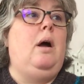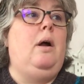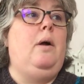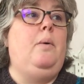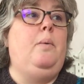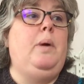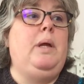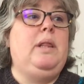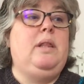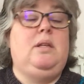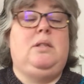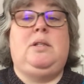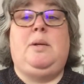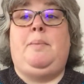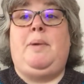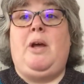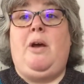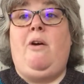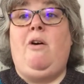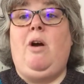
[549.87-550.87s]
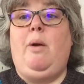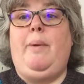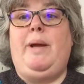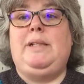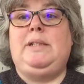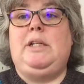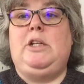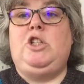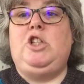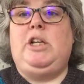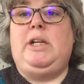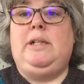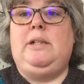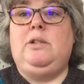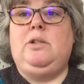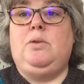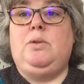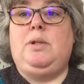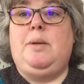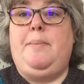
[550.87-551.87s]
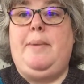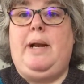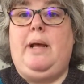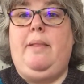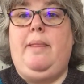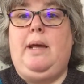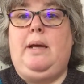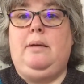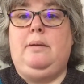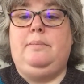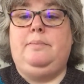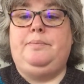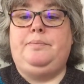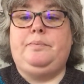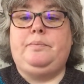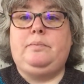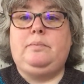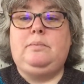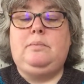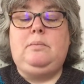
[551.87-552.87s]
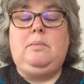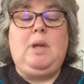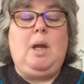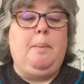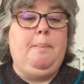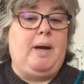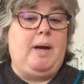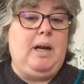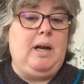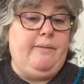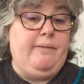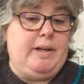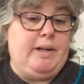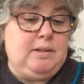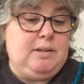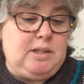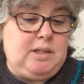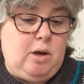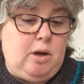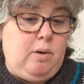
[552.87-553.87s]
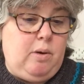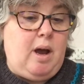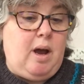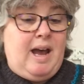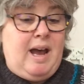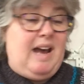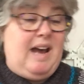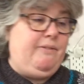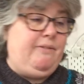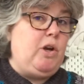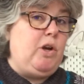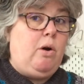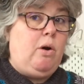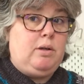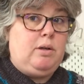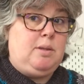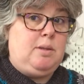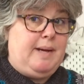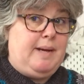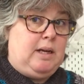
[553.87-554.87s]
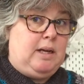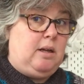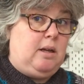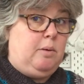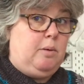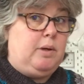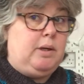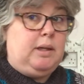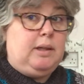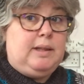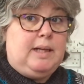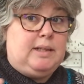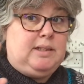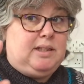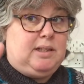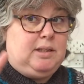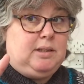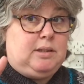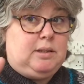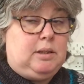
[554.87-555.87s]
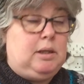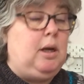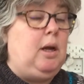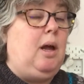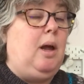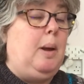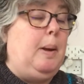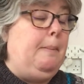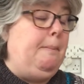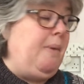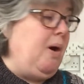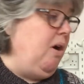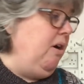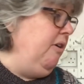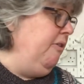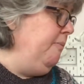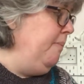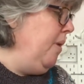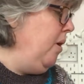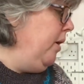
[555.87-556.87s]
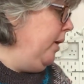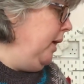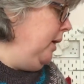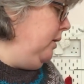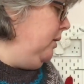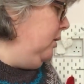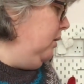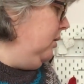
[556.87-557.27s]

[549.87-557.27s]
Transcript: with some like high-waisted jeans or something like that. But I love it. So I have yarn to make another one, and this is part of my